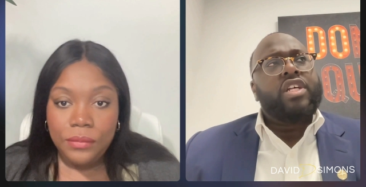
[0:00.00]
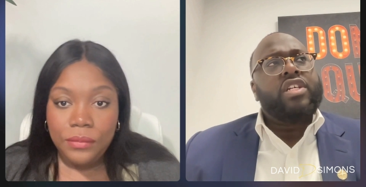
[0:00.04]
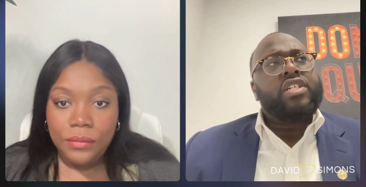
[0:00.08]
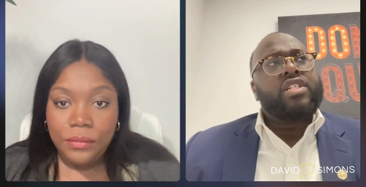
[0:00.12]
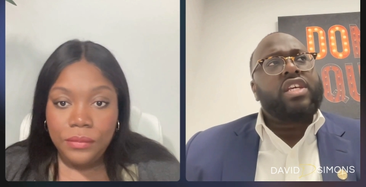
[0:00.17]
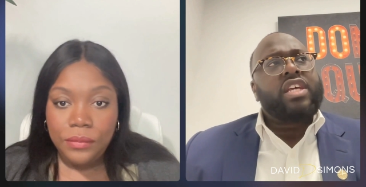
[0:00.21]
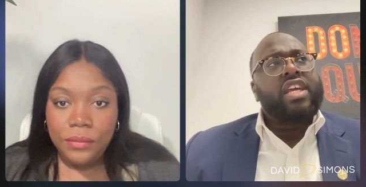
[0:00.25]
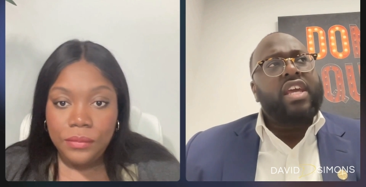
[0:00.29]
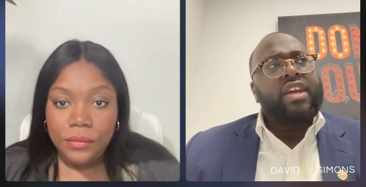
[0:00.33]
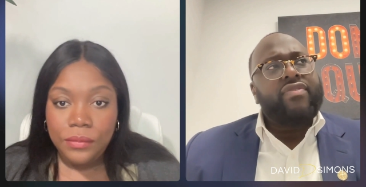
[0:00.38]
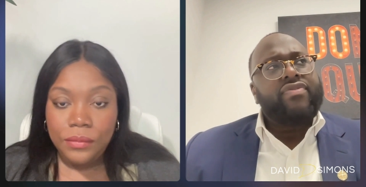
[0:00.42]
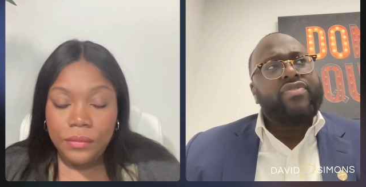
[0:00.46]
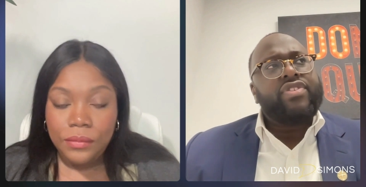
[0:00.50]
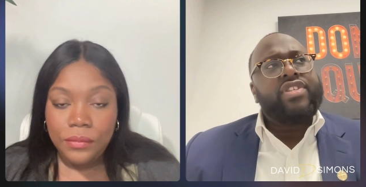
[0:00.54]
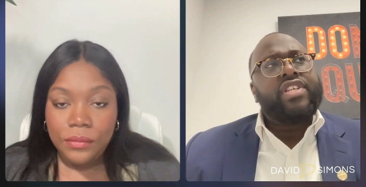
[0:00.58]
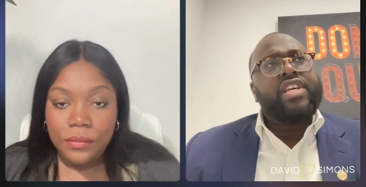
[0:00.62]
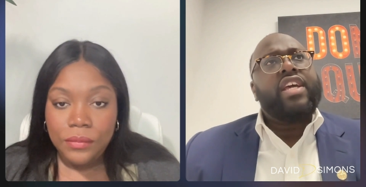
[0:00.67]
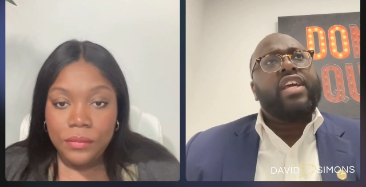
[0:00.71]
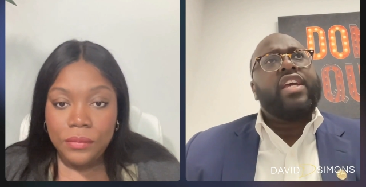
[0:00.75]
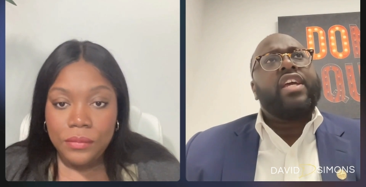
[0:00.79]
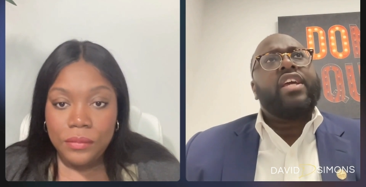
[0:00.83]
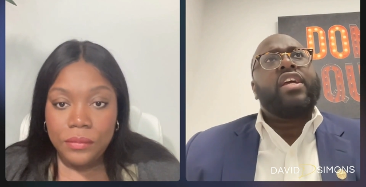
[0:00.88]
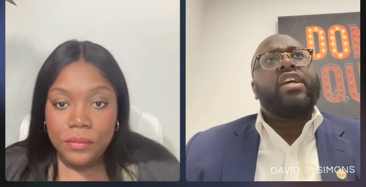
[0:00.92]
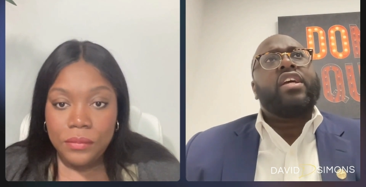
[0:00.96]
Speaker 1: this
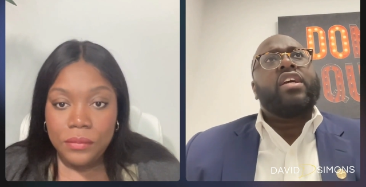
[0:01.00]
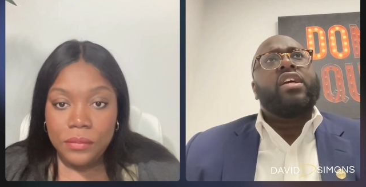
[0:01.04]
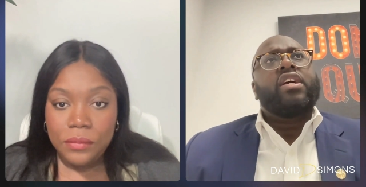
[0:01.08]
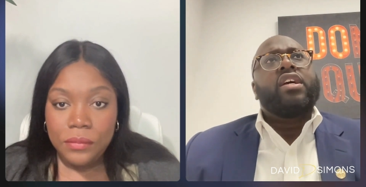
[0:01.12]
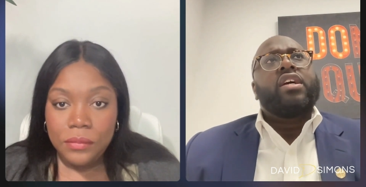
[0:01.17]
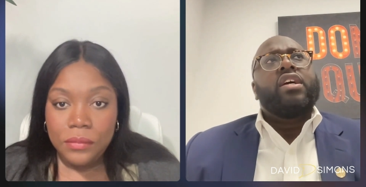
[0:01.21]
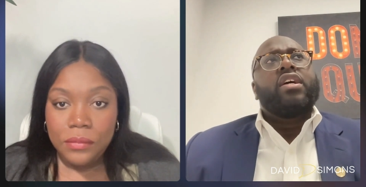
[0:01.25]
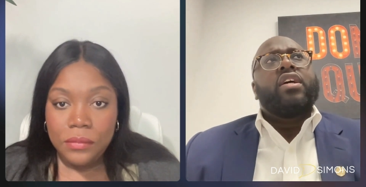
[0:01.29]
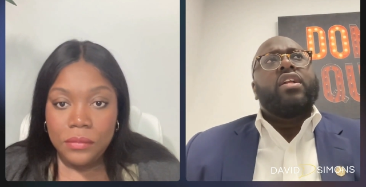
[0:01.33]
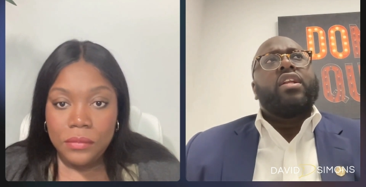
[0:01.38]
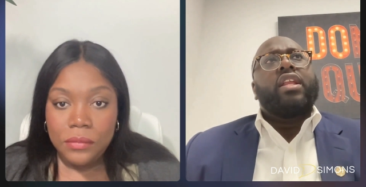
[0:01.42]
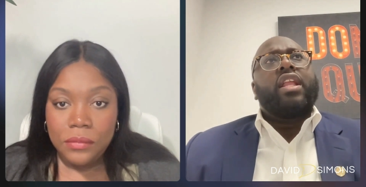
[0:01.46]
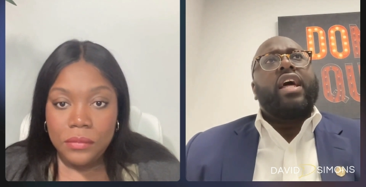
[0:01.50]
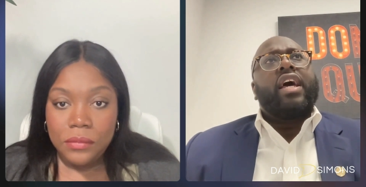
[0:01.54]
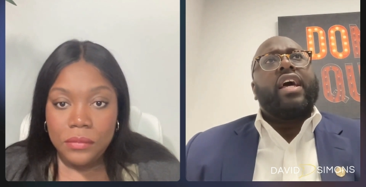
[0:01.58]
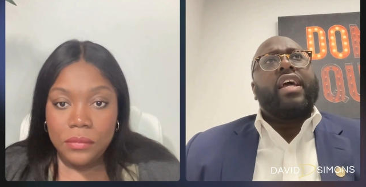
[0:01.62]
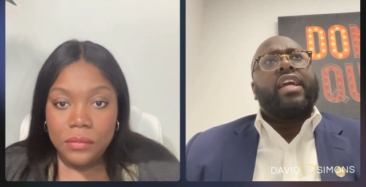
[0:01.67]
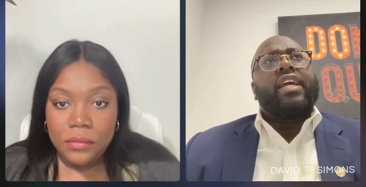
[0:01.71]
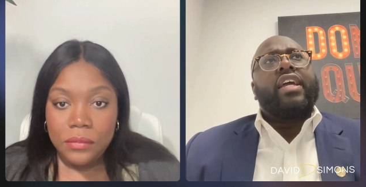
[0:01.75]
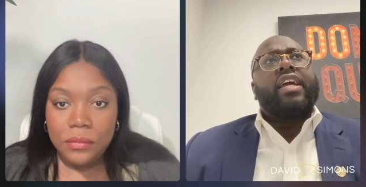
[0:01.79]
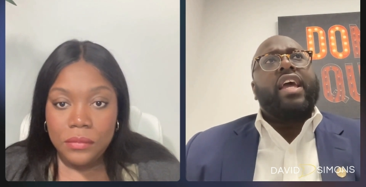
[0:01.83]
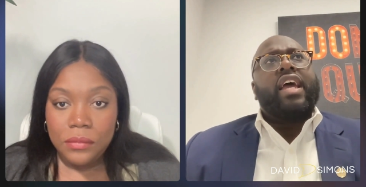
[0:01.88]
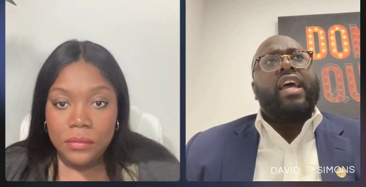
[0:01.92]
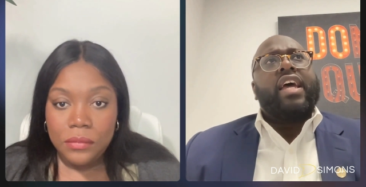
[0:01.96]
gifting
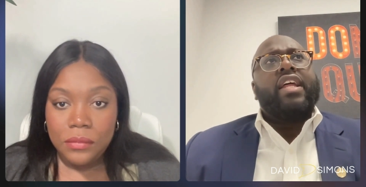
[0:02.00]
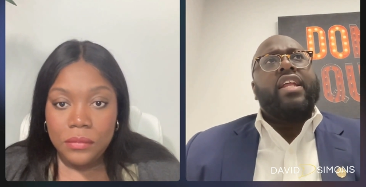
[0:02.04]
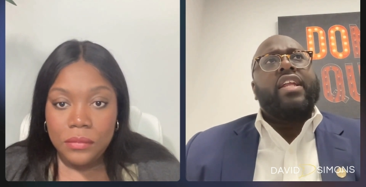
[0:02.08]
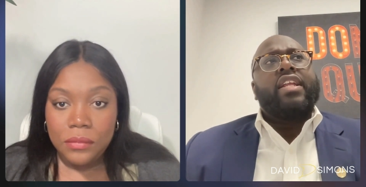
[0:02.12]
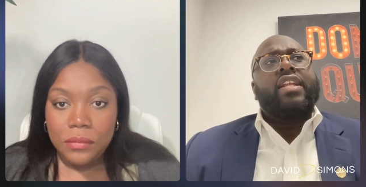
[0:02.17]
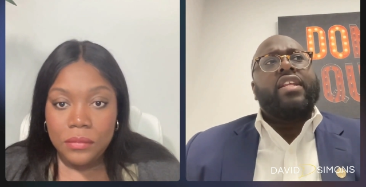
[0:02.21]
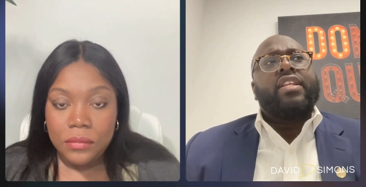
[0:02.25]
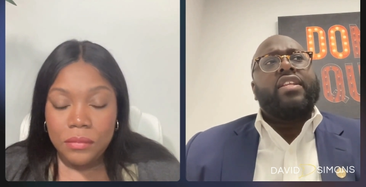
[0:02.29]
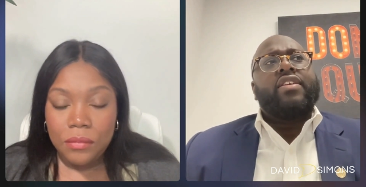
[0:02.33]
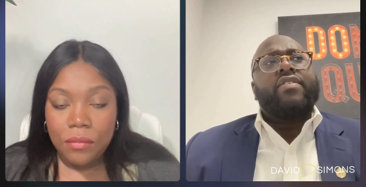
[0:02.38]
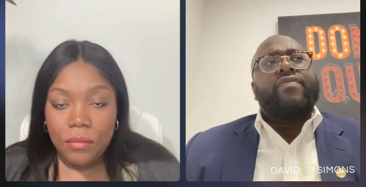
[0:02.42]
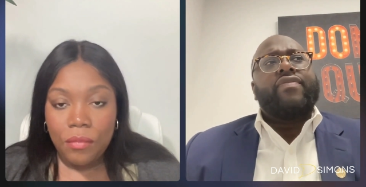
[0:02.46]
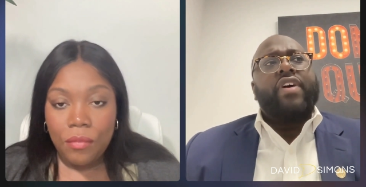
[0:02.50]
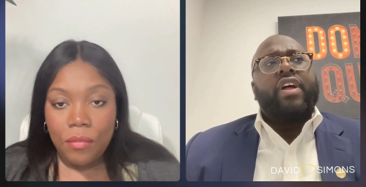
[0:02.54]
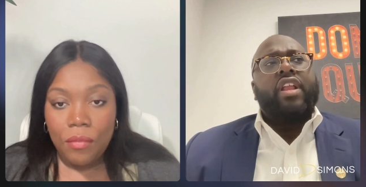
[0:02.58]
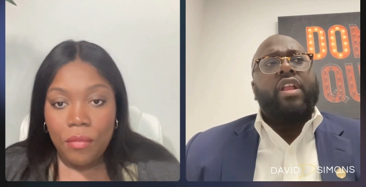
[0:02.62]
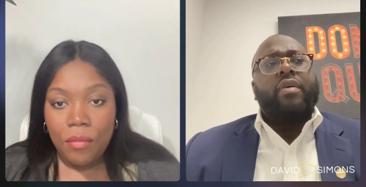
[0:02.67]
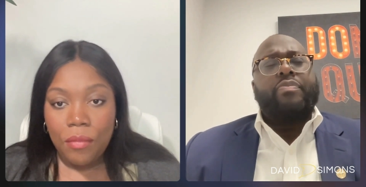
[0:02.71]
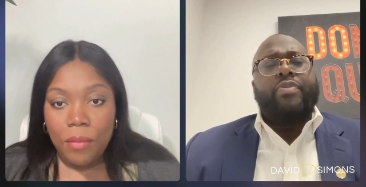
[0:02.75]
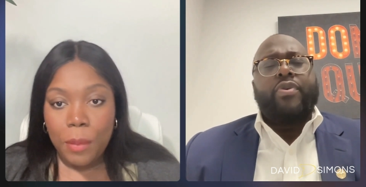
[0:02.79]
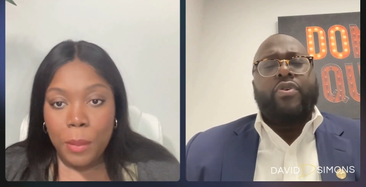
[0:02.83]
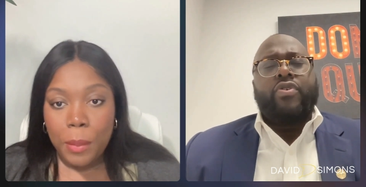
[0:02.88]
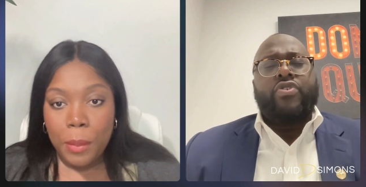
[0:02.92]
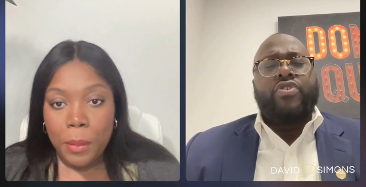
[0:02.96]
like and
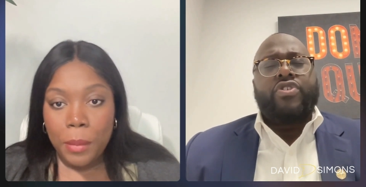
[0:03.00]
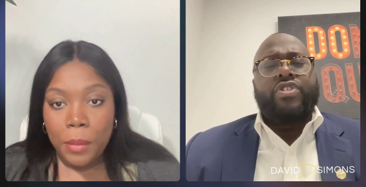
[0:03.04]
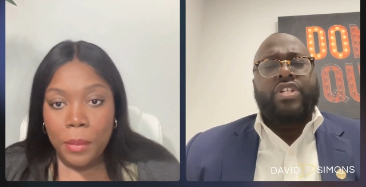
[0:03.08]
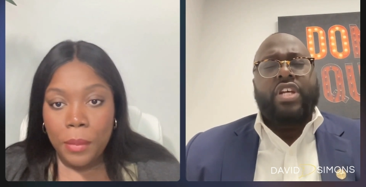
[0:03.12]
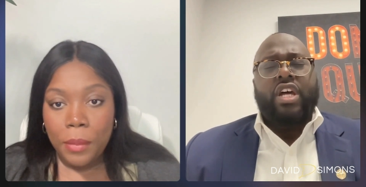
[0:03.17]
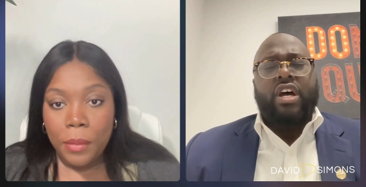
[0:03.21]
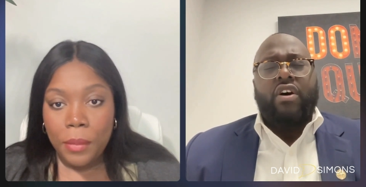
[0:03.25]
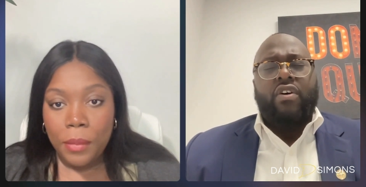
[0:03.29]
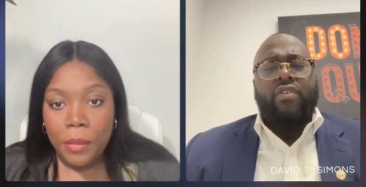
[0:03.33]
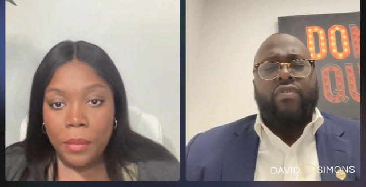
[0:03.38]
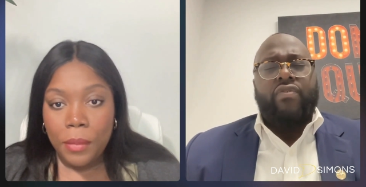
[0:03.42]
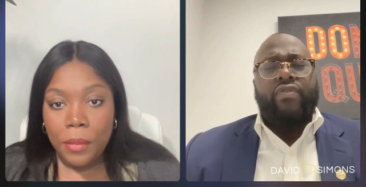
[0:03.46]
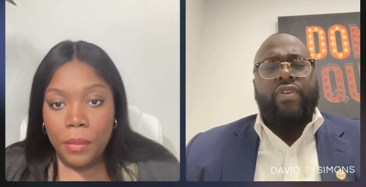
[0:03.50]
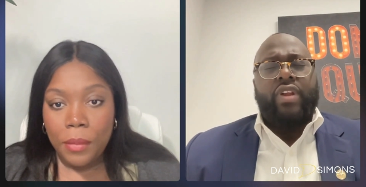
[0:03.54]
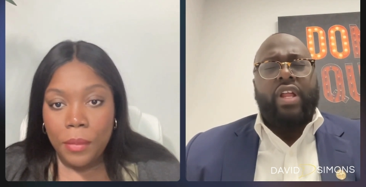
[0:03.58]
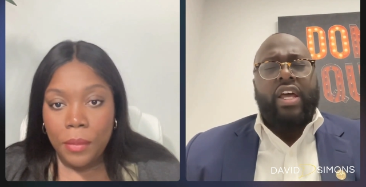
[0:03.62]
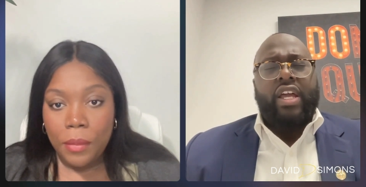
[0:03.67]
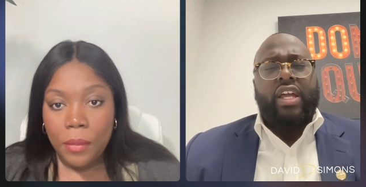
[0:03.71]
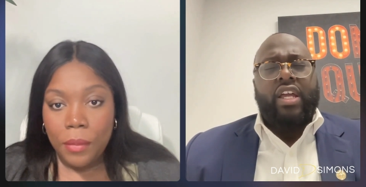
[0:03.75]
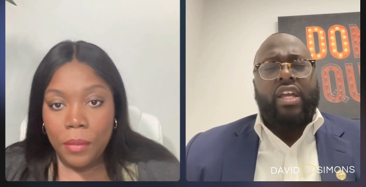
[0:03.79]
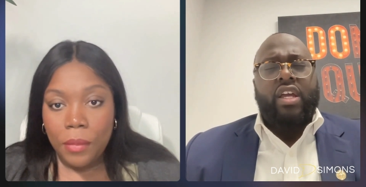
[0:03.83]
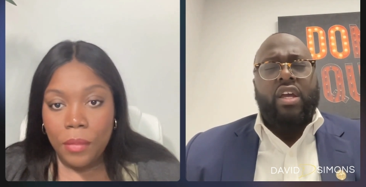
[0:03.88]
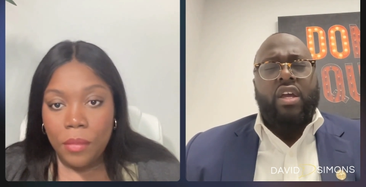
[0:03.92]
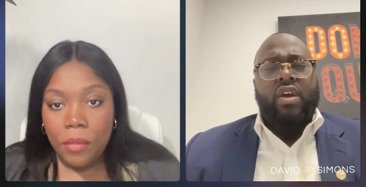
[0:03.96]
develop yourself
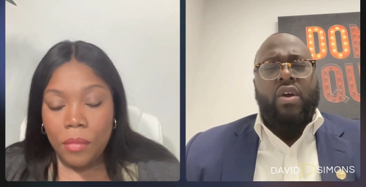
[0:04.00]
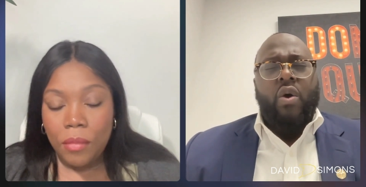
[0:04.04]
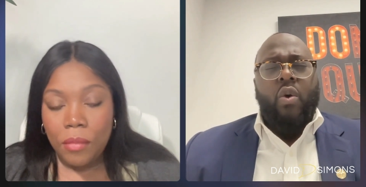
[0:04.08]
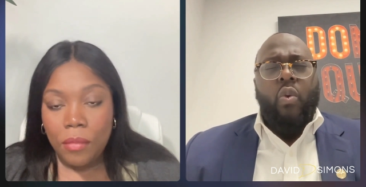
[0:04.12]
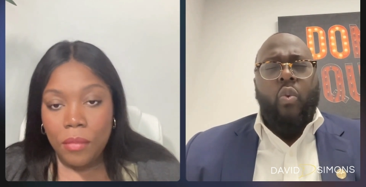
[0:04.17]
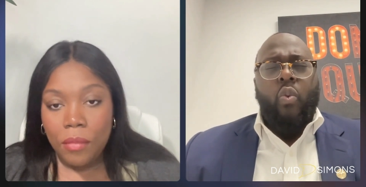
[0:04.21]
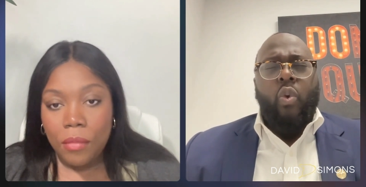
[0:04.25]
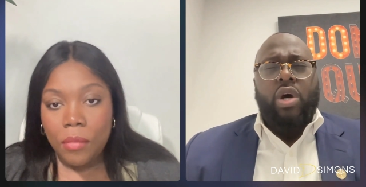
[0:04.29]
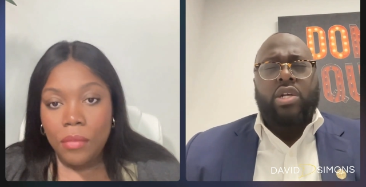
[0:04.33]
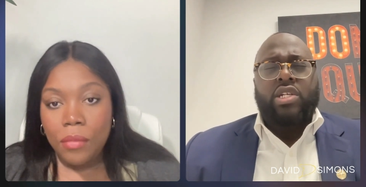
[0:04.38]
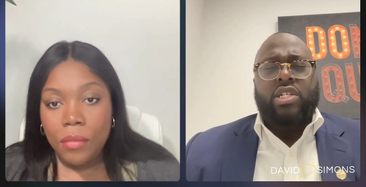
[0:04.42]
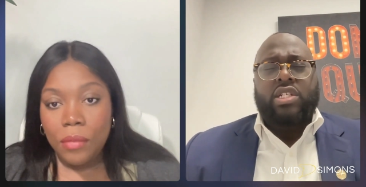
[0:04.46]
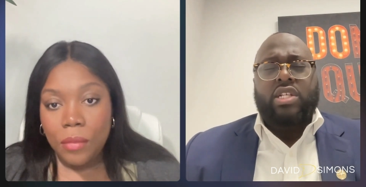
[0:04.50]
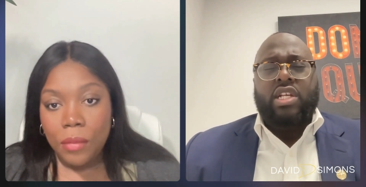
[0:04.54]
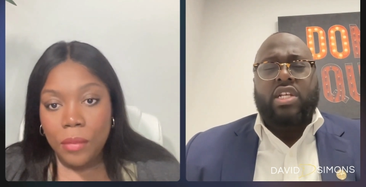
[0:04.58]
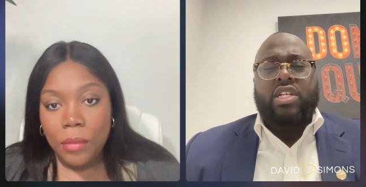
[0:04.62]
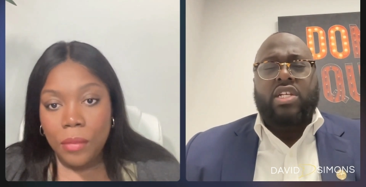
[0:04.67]
like? What's the